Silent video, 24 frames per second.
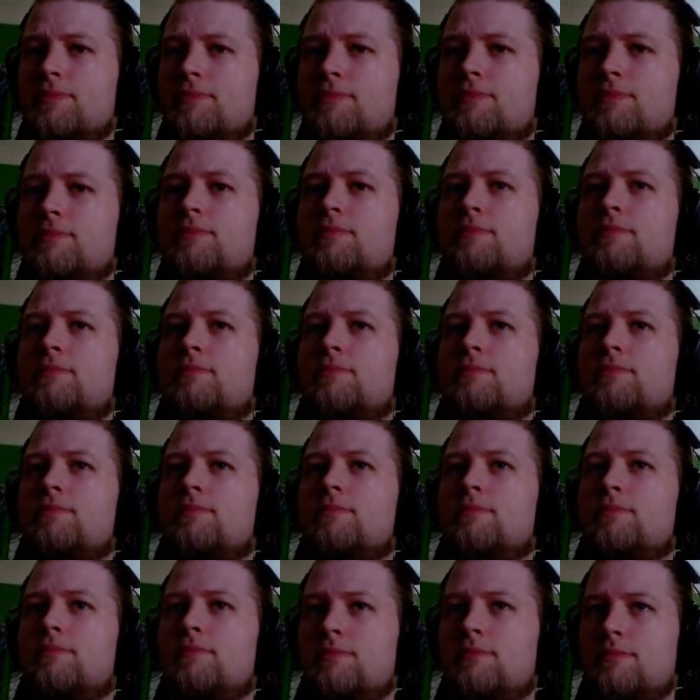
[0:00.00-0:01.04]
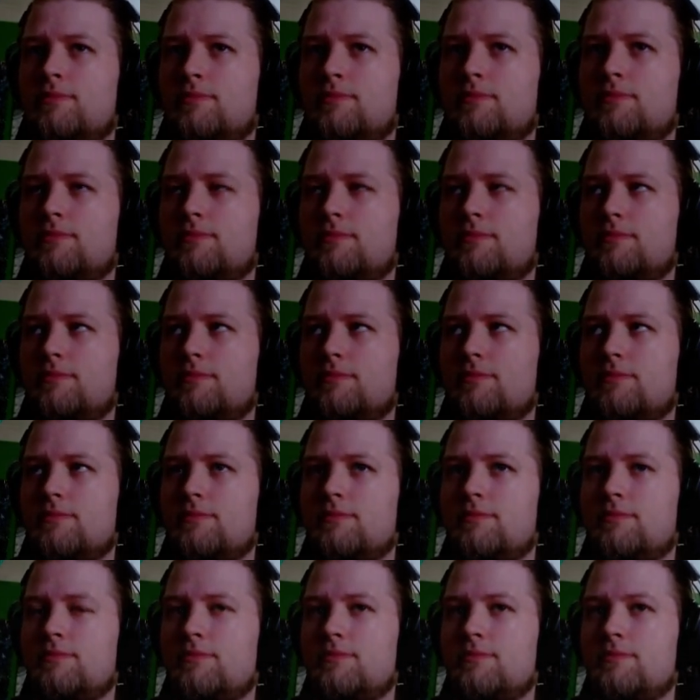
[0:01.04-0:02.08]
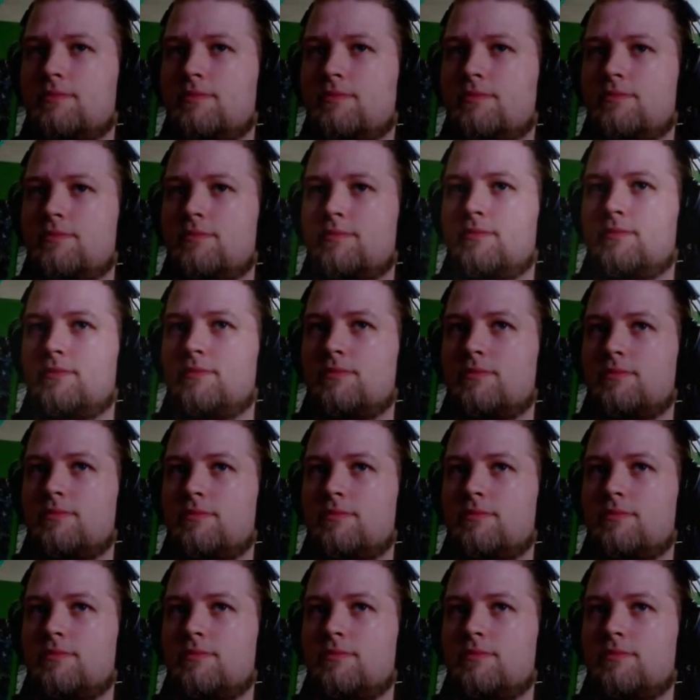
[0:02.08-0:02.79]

(silence)